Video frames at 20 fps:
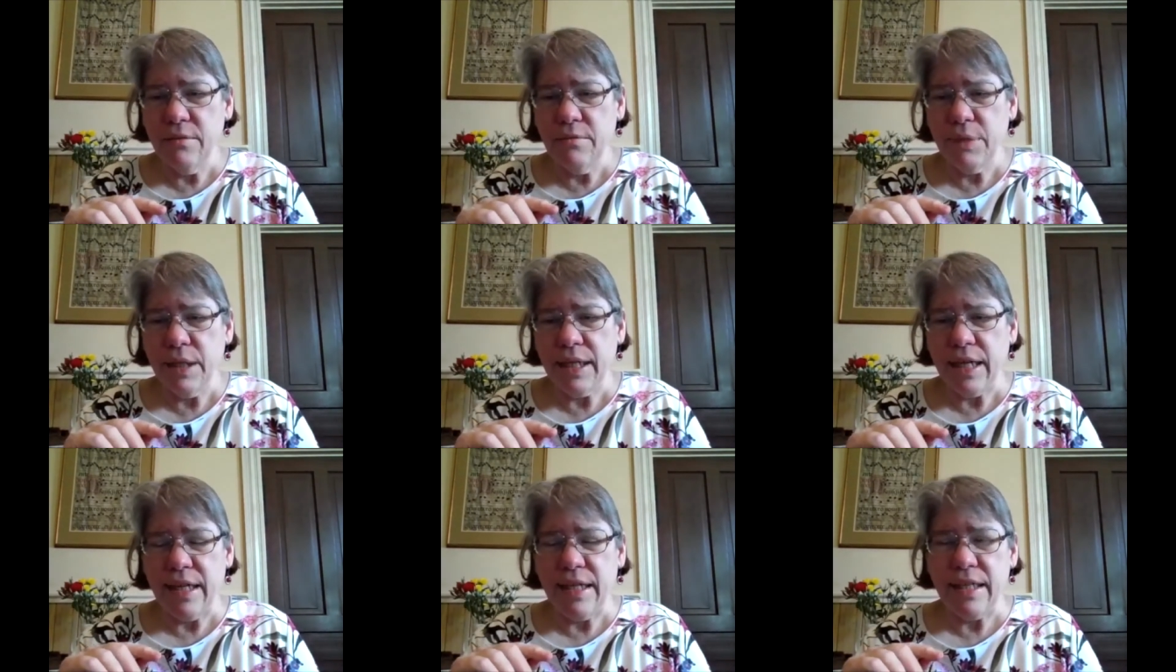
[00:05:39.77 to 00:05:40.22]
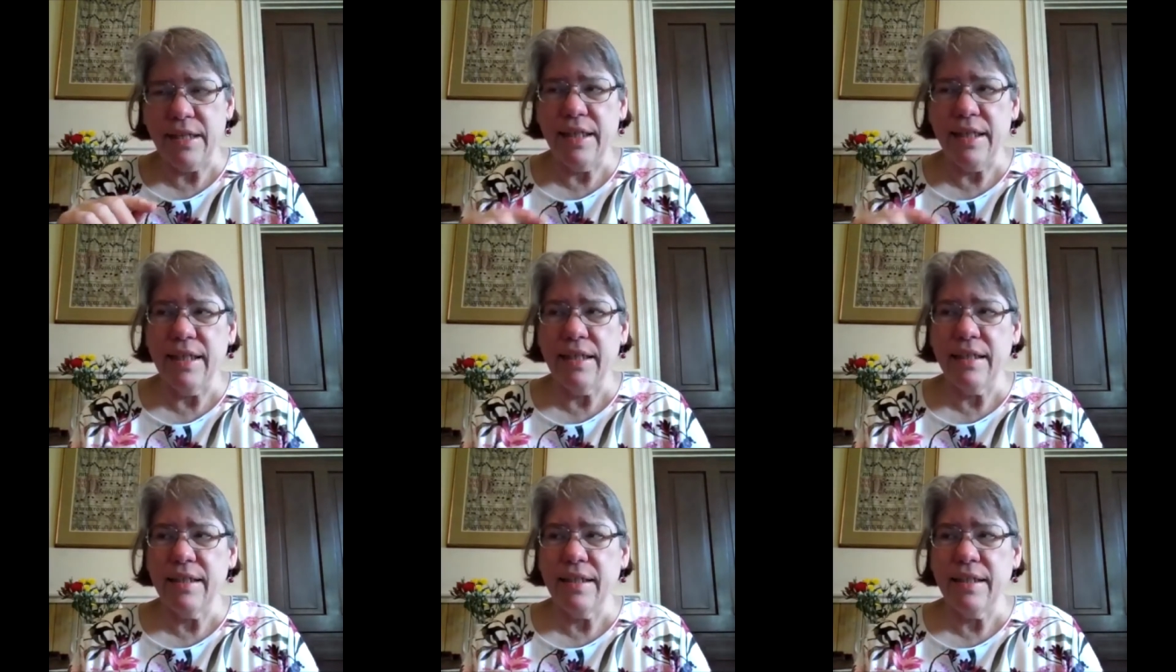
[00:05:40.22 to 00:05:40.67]
I
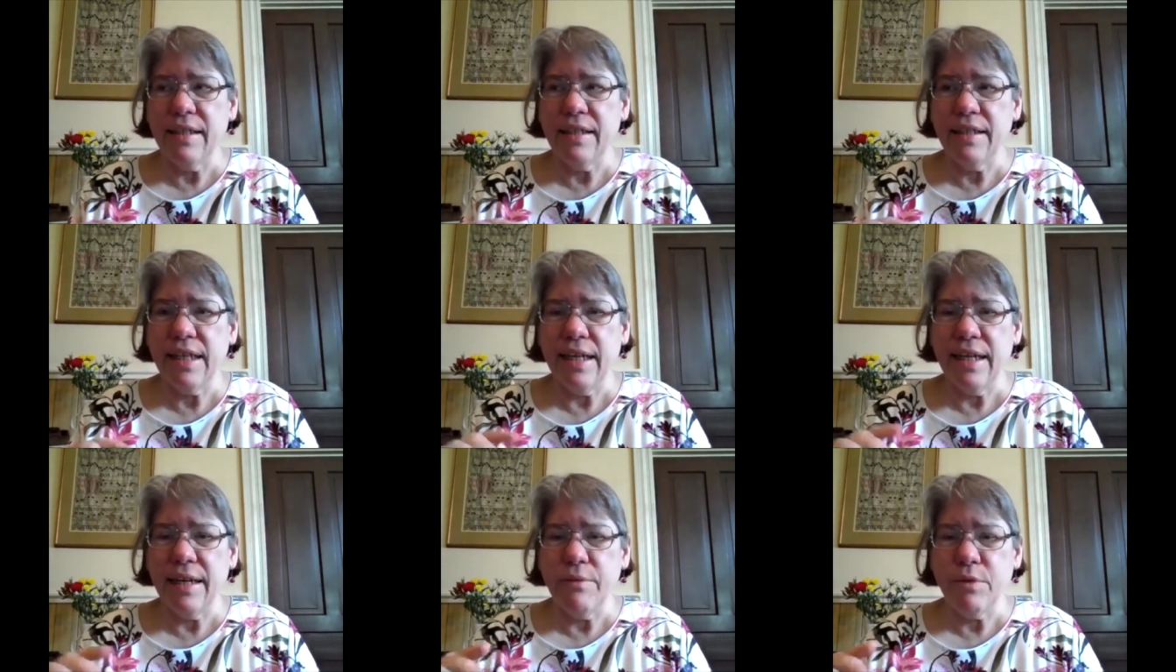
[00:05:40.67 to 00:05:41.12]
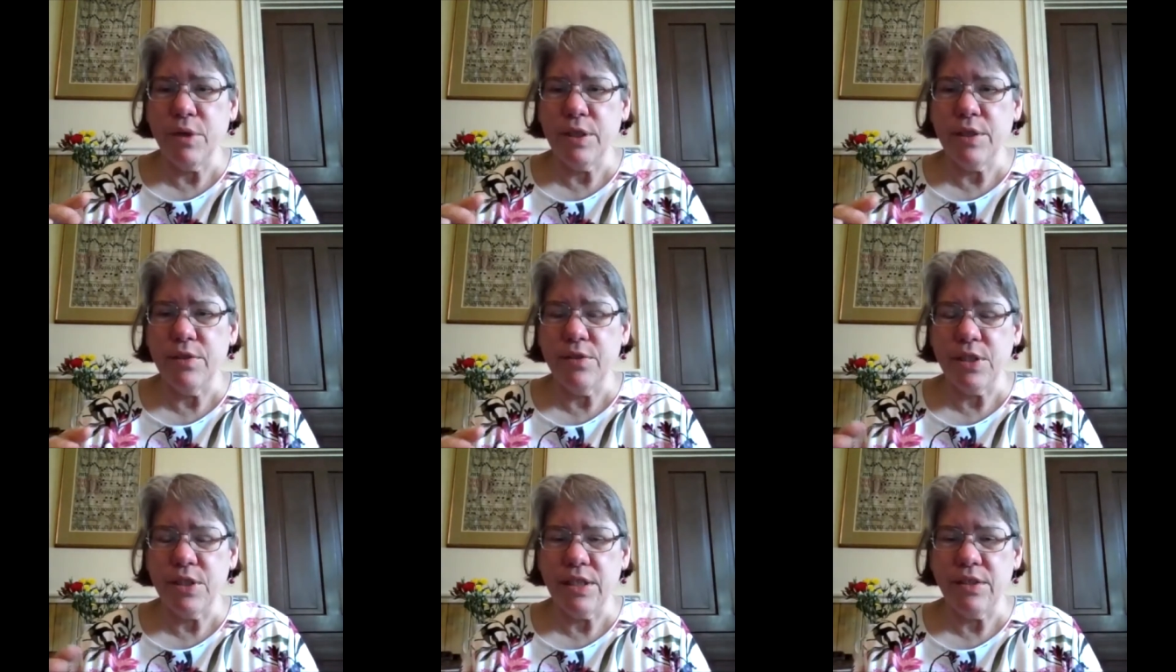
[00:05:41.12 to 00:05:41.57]
think that anyone
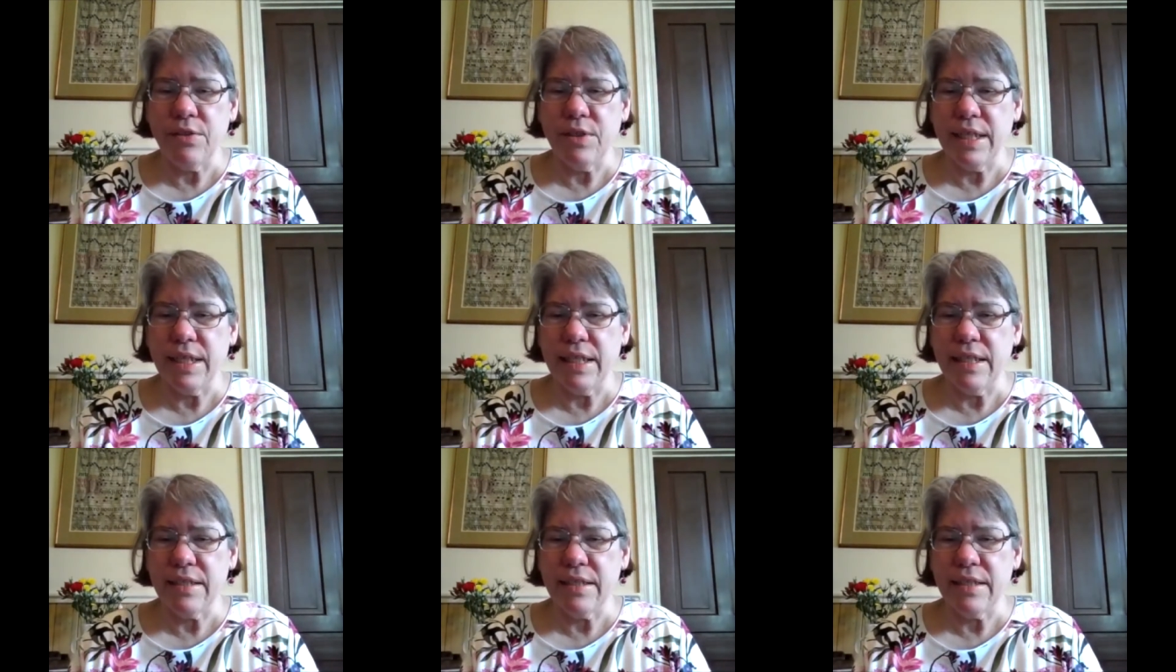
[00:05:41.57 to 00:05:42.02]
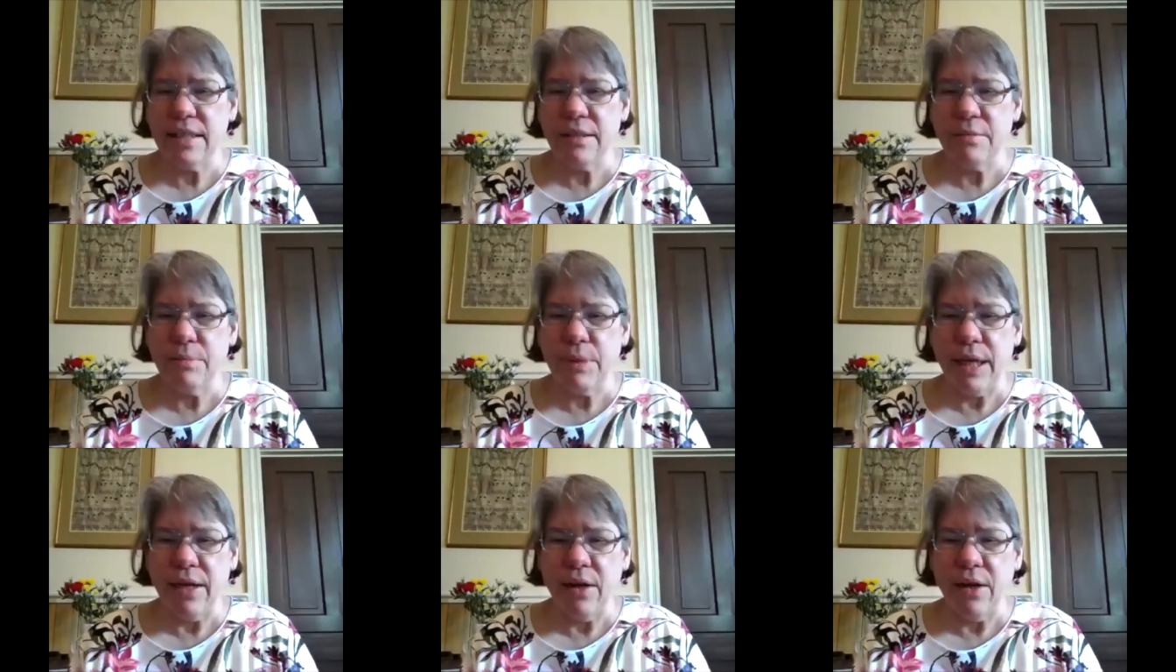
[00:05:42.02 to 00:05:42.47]
who's serious
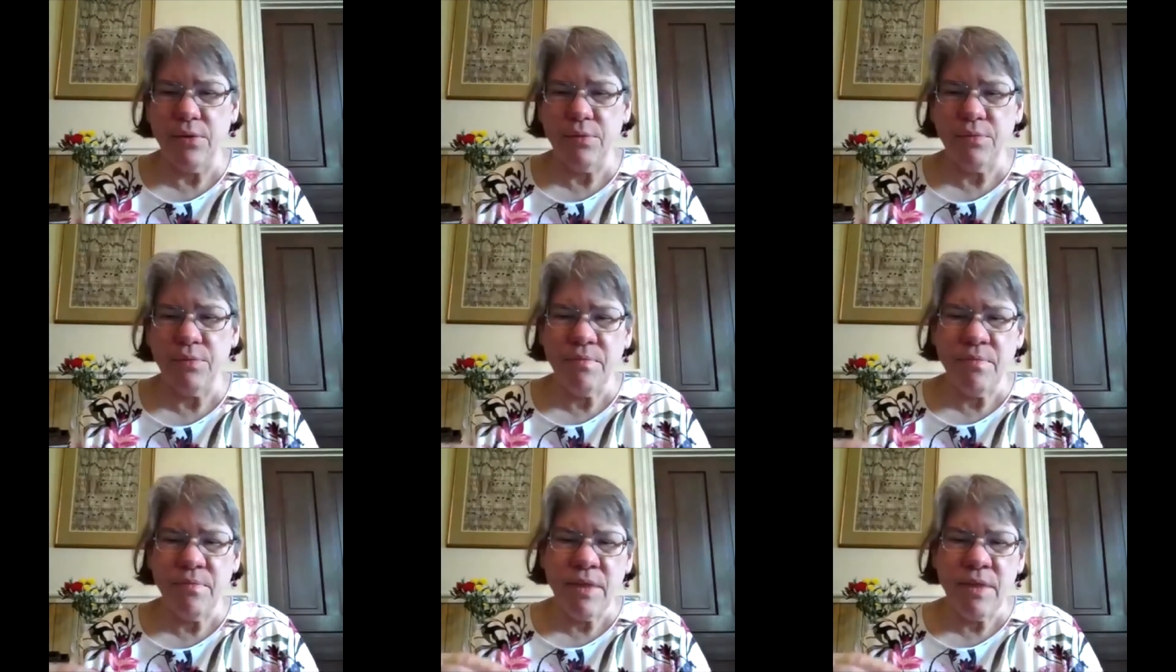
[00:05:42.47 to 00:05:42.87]
about